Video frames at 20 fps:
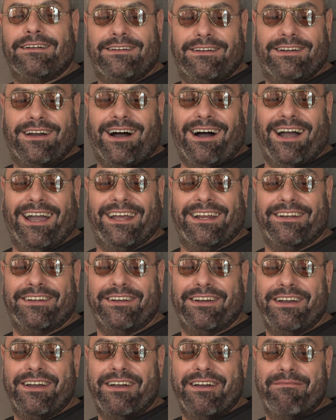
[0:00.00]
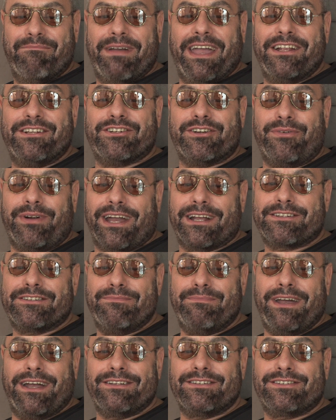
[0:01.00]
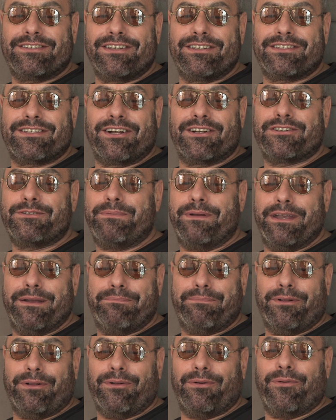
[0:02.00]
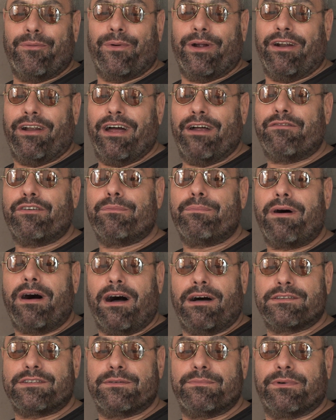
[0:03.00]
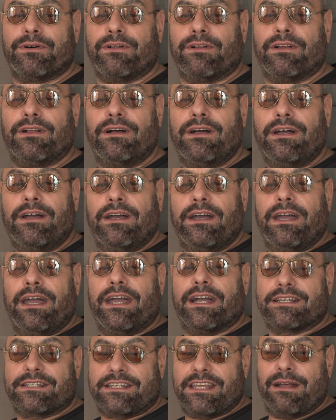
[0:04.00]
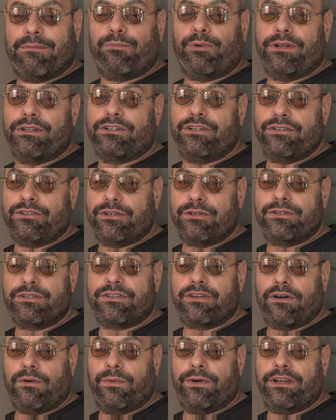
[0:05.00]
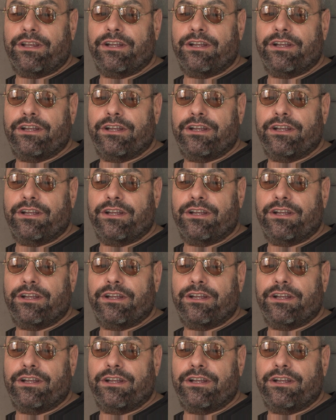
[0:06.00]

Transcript: 9. Made direct amends to such people wherever possible, except when to do so would